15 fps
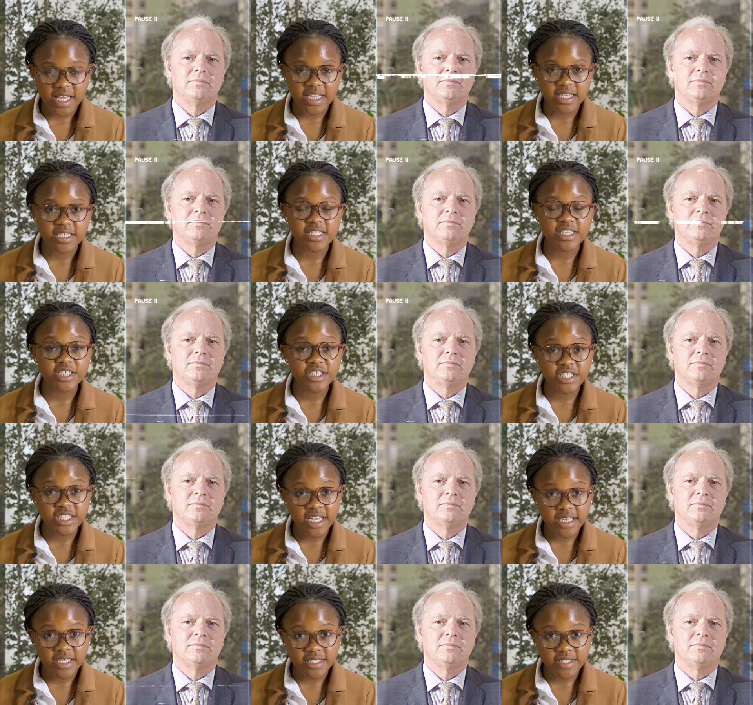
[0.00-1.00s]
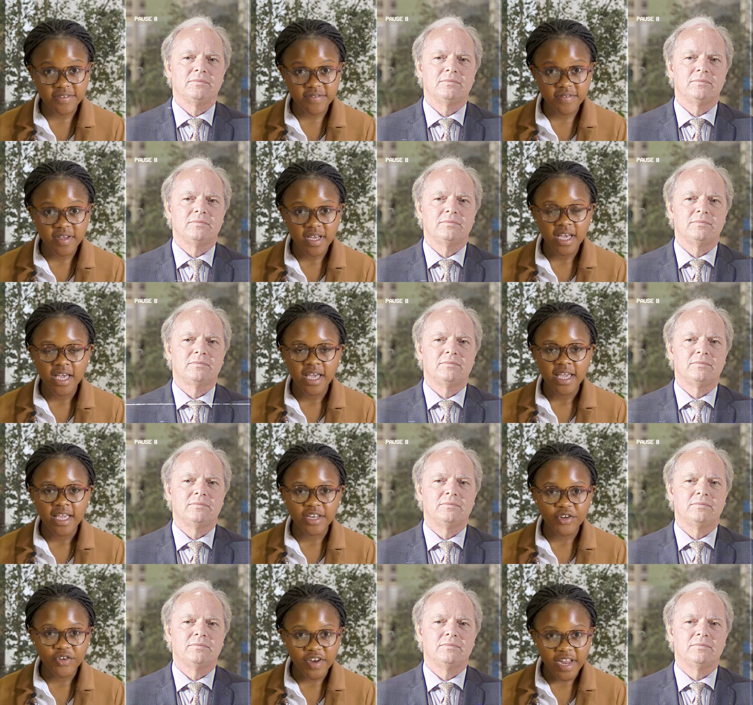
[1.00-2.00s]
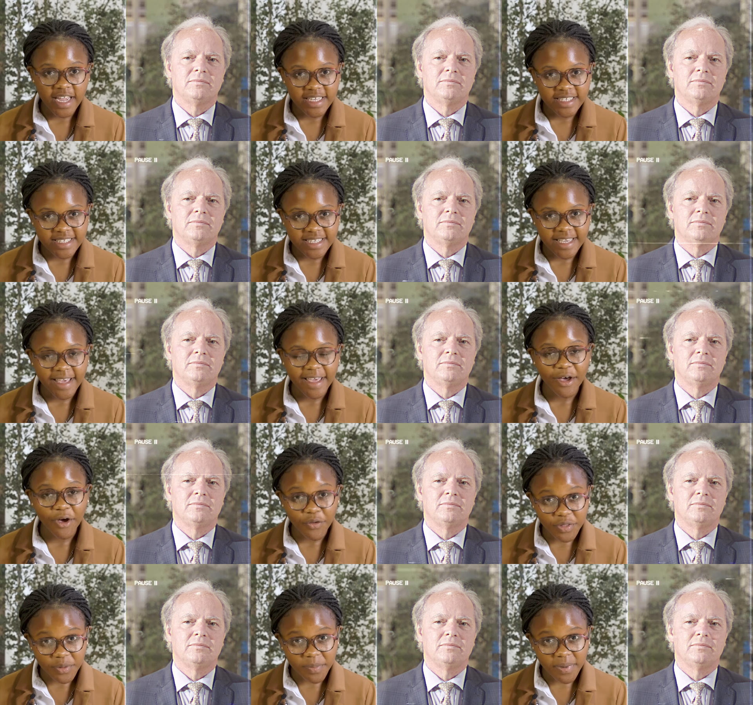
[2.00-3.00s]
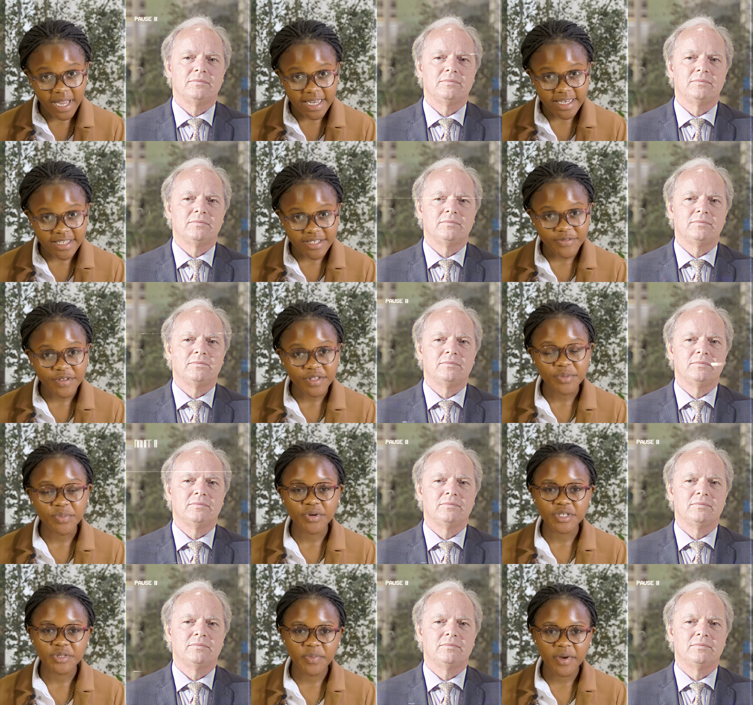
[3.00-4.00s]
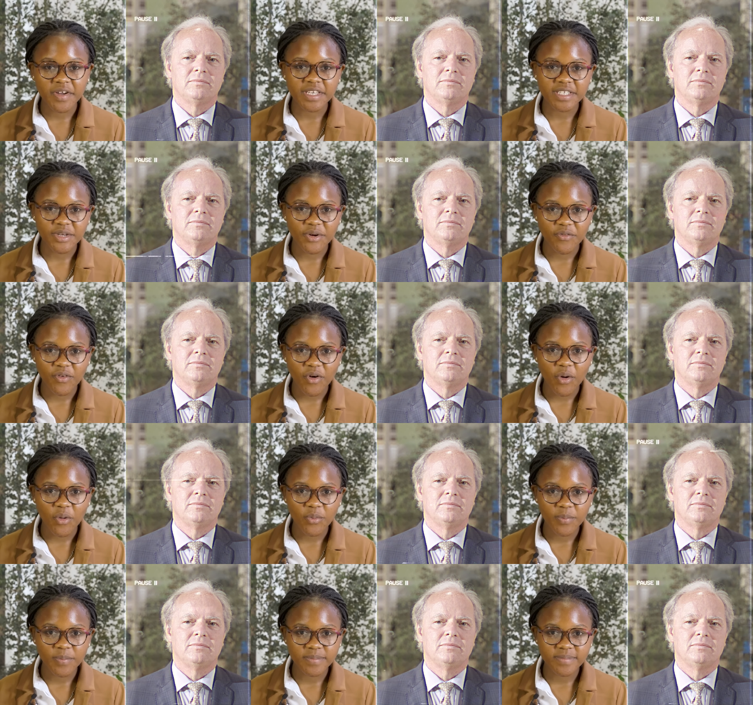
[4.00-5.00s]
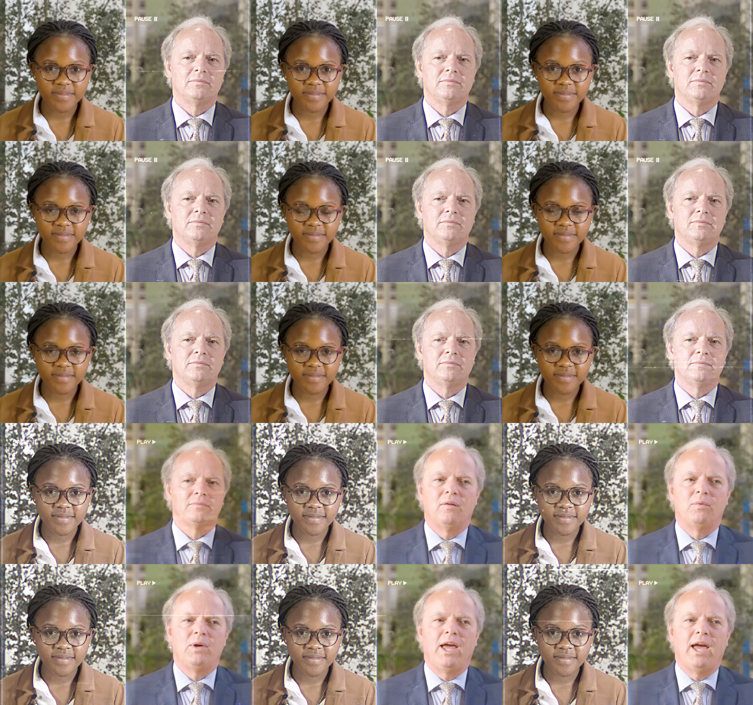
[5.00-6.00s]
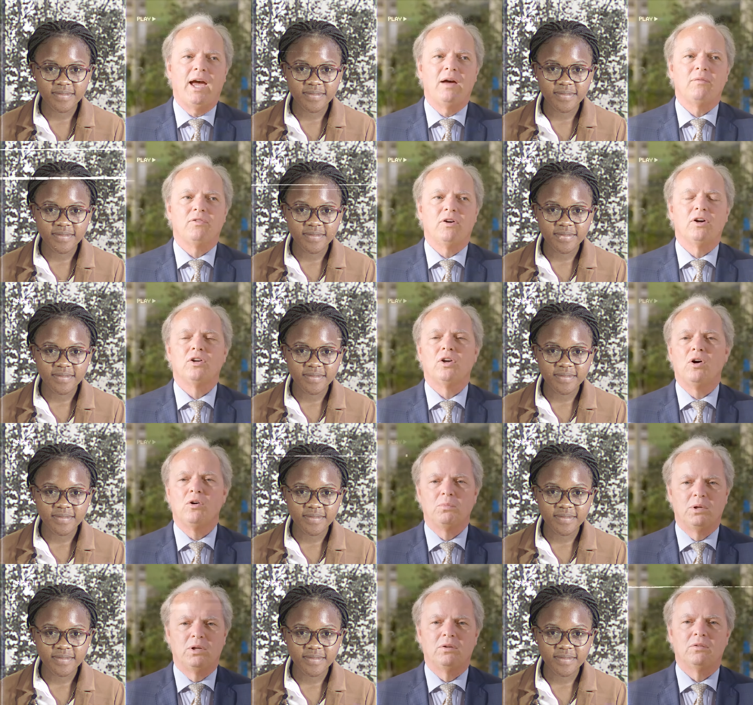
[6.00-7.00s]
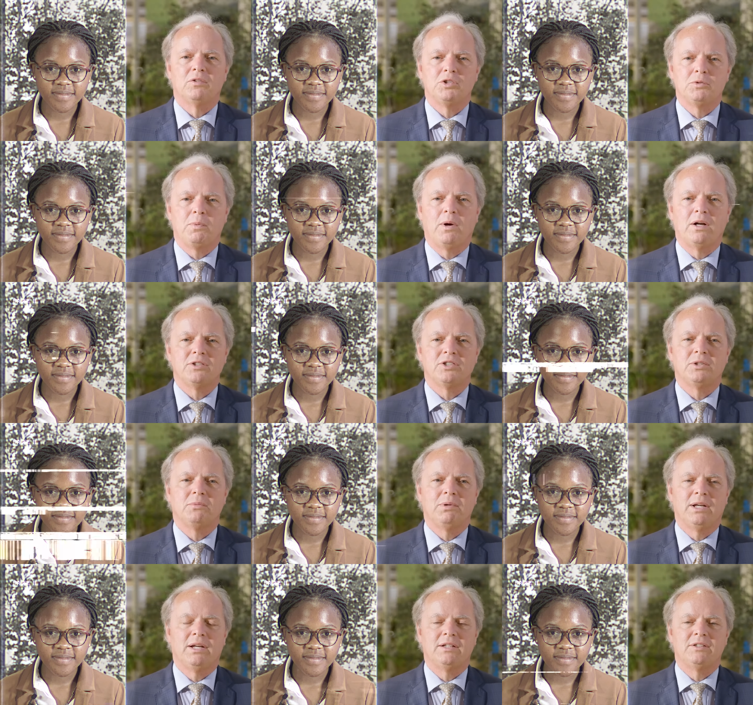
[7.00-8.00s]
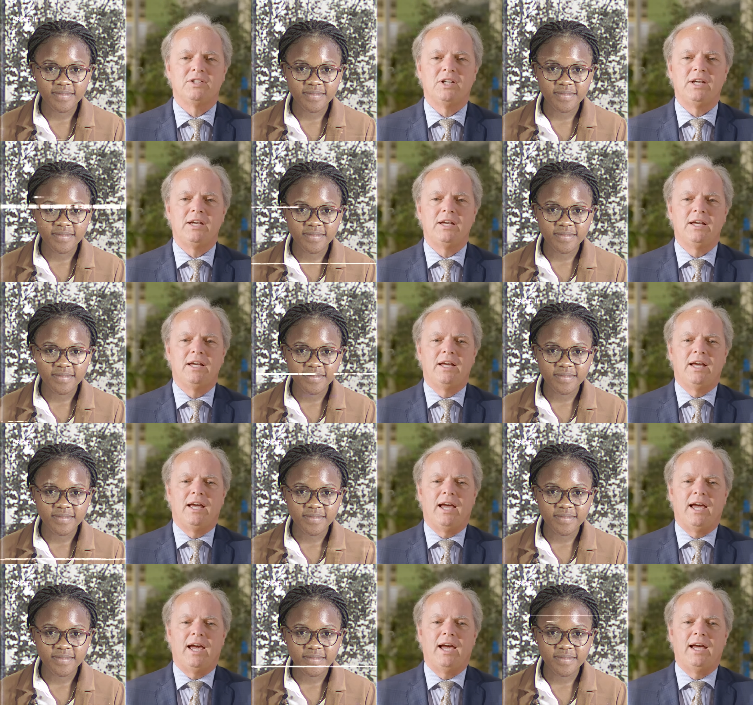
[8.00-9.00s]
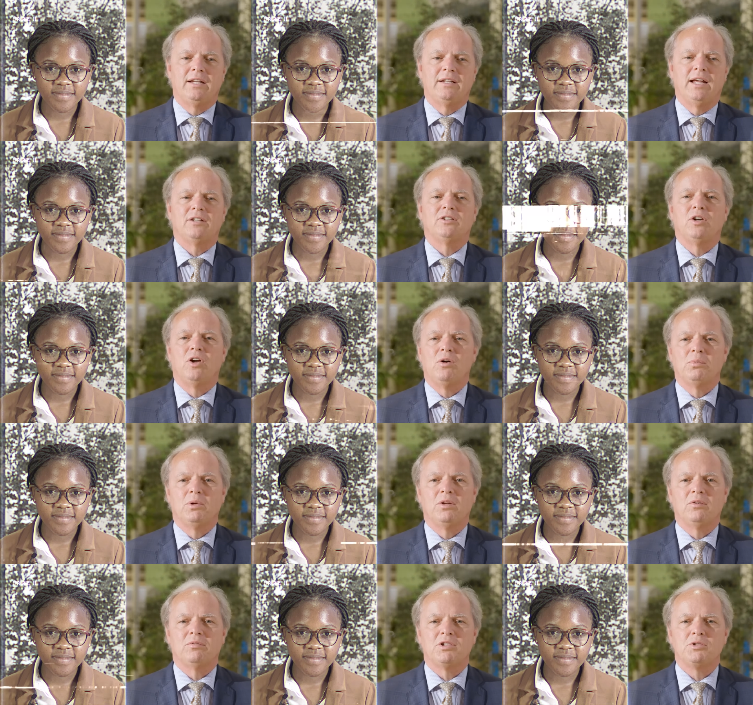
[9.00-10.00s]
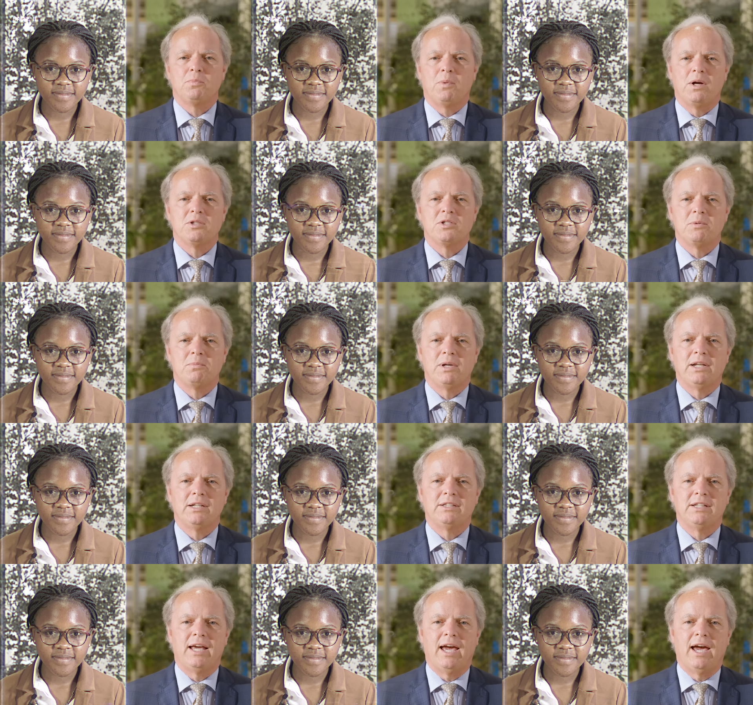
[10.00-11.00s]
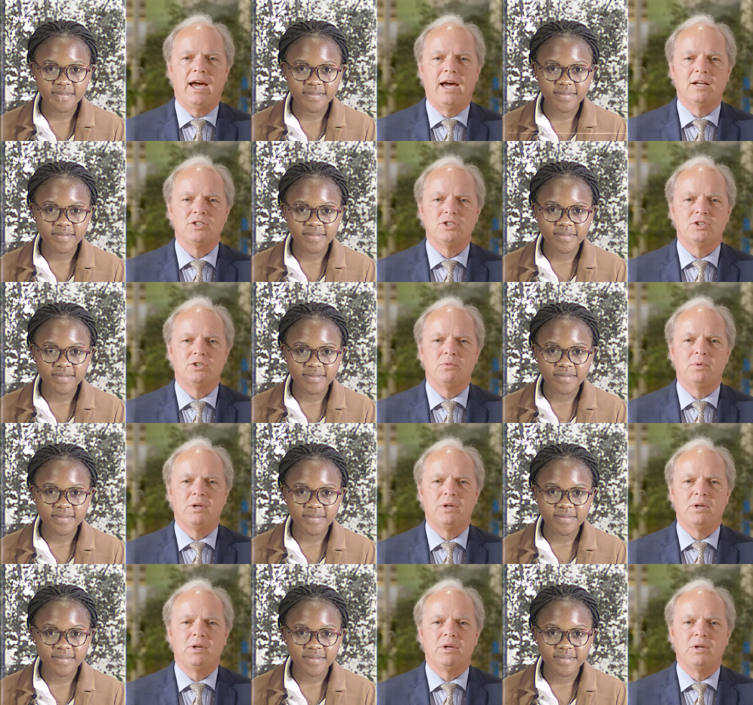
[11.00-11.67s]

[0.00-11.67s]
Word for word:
Speaker 1: and initiative in creating a healthy planet for the prosperity of all.
Speaker 2: We have a global responsibility, and that global responsibility has to